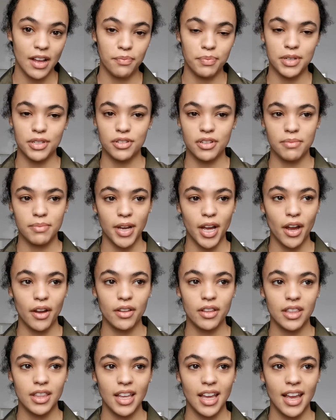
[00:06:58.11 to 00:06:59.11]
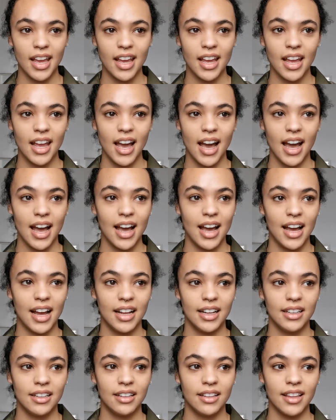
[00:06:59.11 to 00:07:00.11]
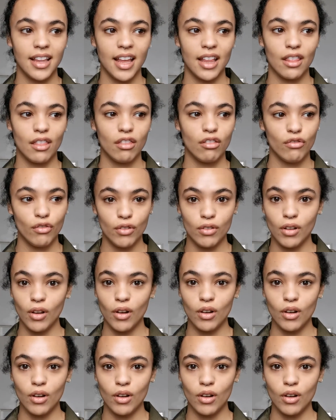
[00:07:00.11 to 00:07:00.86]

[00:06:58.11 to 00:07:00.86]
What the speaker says: I've been doing my own thing, and then through